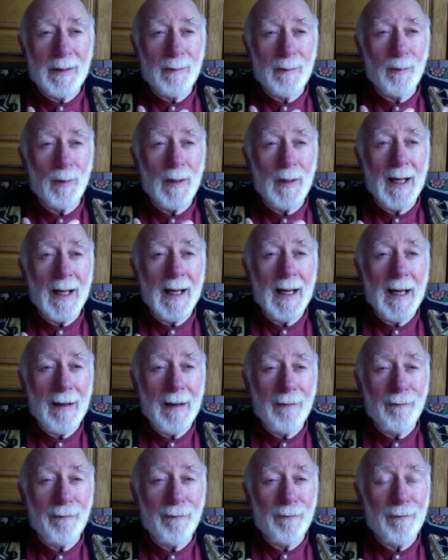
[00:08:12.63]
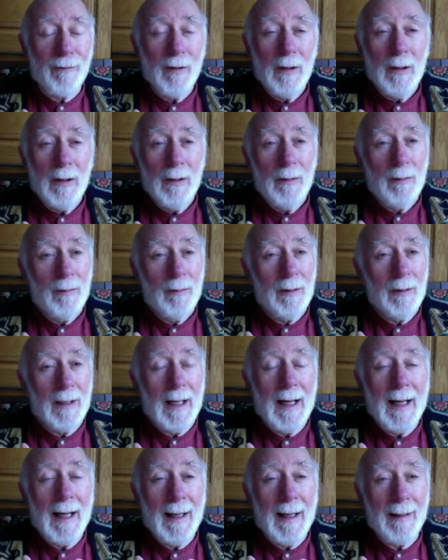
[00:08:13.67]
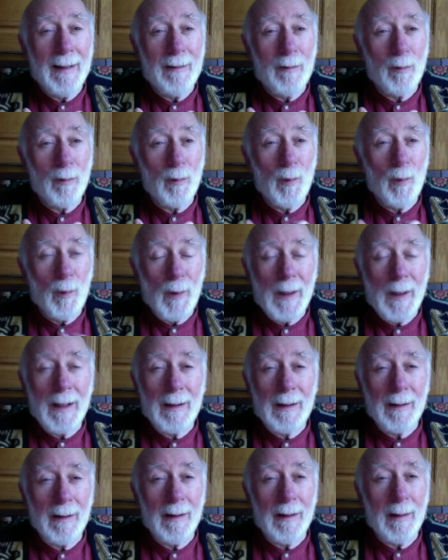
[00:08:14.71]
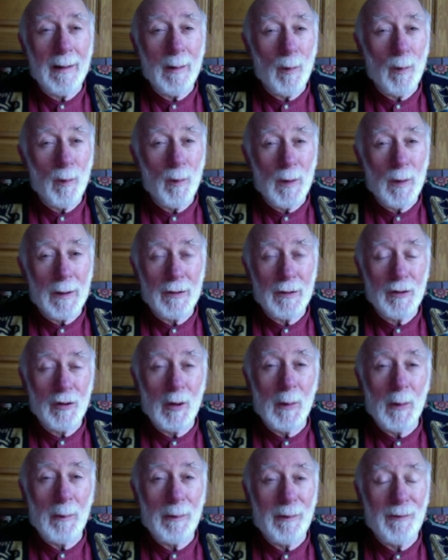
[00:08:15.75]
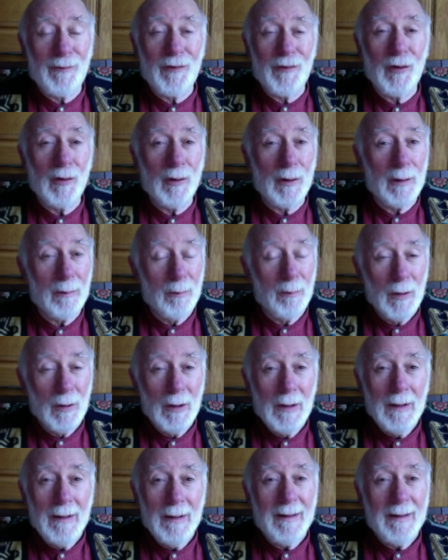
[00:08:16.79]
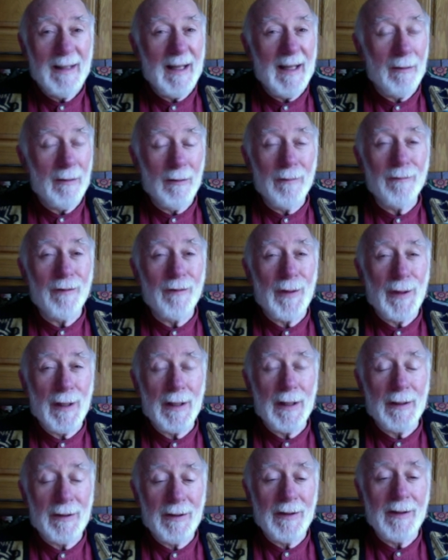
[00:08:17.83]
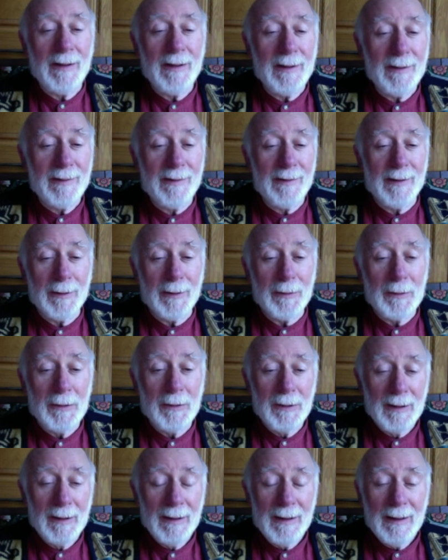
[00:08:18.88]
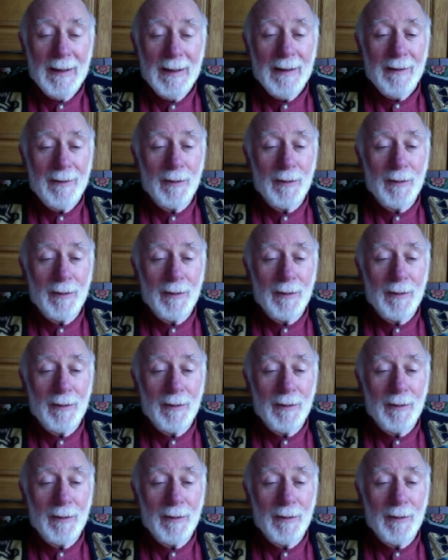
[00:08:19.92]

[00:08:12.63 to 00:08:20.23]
We have had weekly workshops for getting on for 30 years now. Yes.